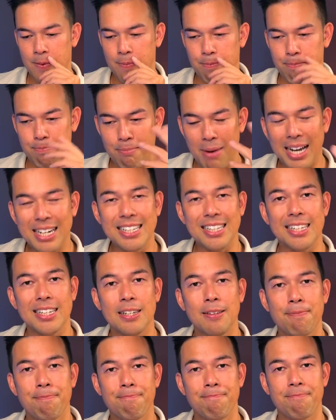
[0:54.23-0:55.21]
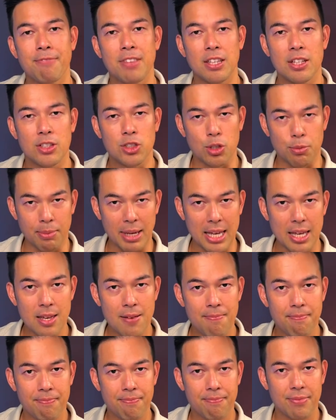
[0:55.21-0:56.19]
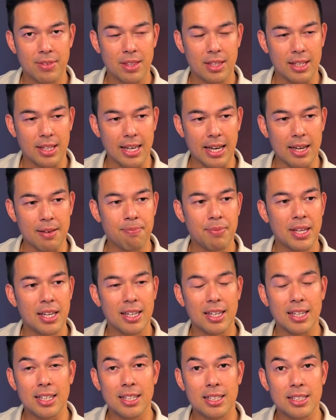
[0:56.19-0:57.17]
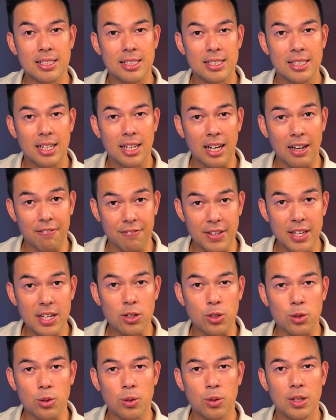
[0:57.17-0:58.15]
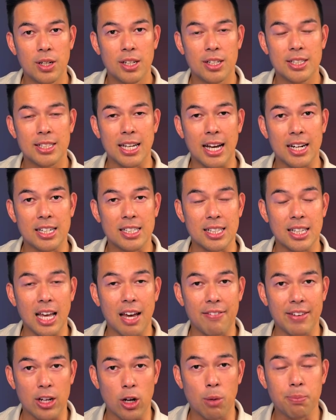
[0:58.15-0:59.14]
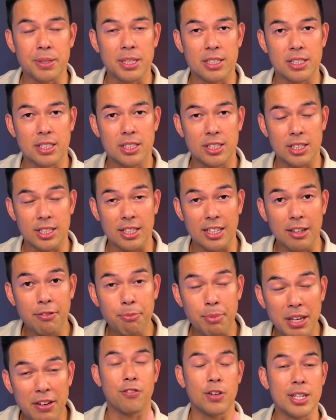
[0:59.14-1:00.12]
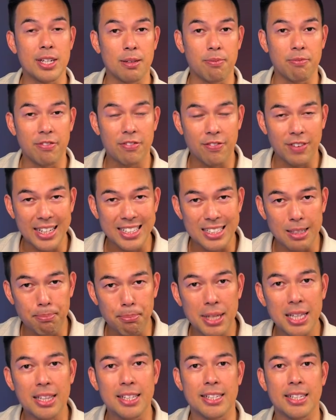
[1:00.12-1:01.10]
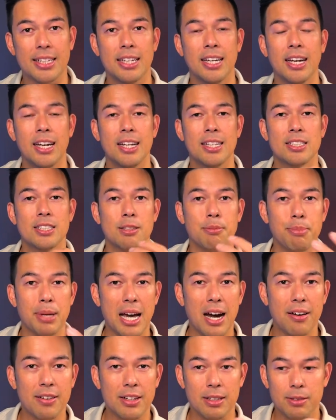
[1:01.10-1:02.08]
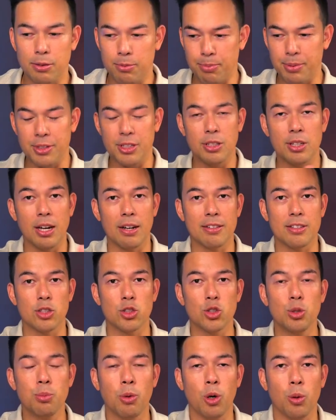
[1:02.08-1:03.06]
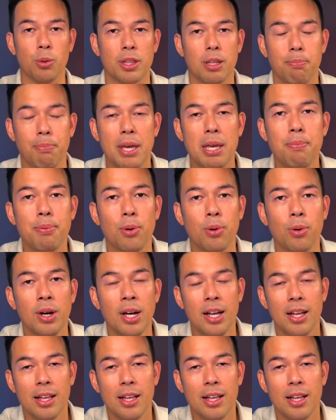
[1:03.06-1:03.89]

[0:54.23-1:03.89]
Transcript: Money, to me, okay, is a vehicle to actually having options, to give me freedom, flexibility, to be able to be able to do more with the people